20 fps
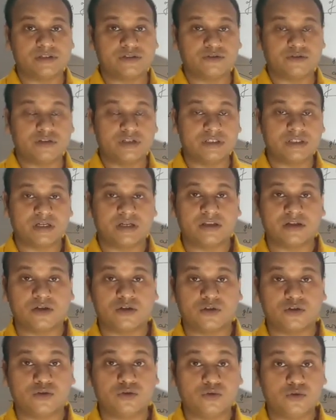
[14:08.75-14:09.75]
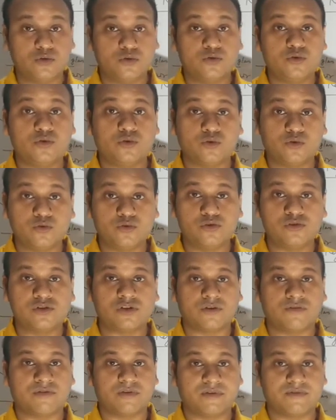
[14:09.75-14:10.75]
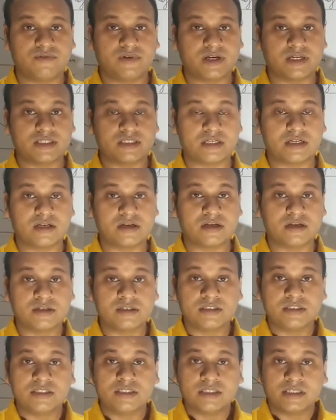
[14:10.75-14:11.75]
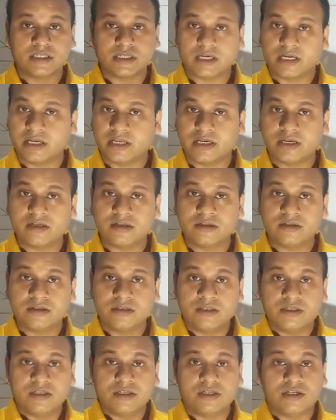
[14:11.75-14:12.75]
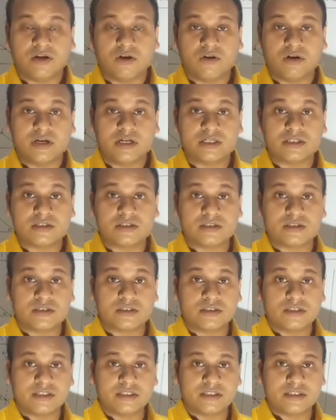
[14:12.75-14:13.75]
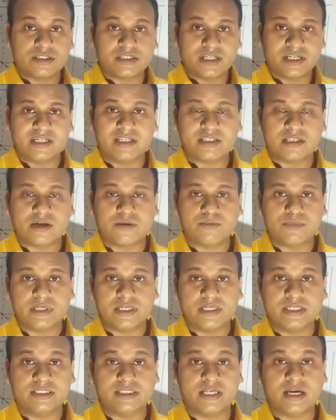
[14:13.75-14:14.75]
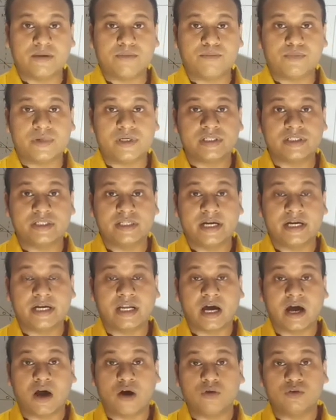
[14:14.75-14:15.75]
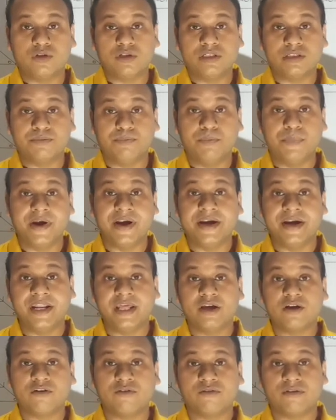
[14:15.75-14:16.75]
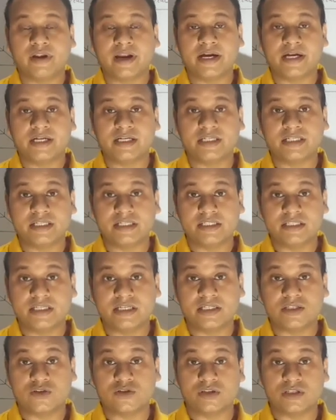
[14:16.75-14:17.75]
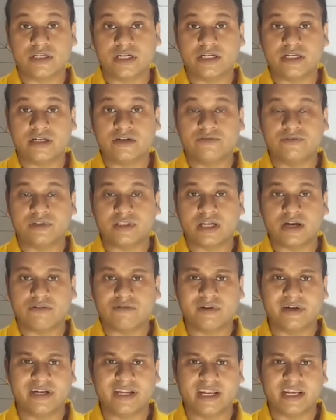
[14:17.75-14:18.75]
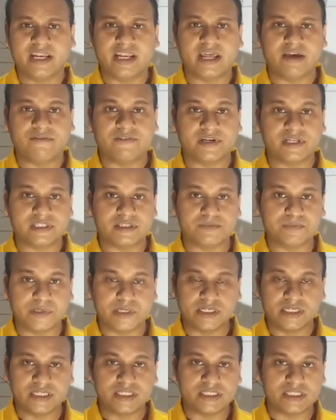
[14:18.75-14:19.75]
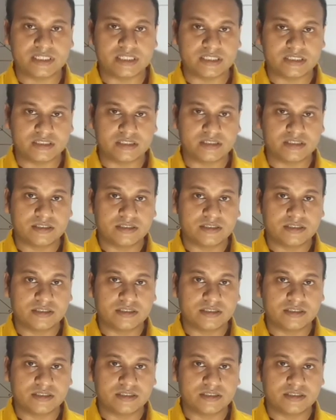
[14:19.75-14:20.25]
So these are the two rules of refraction. Clear? Now let us see some examples that how this bending of light is associated with our daily life experiences.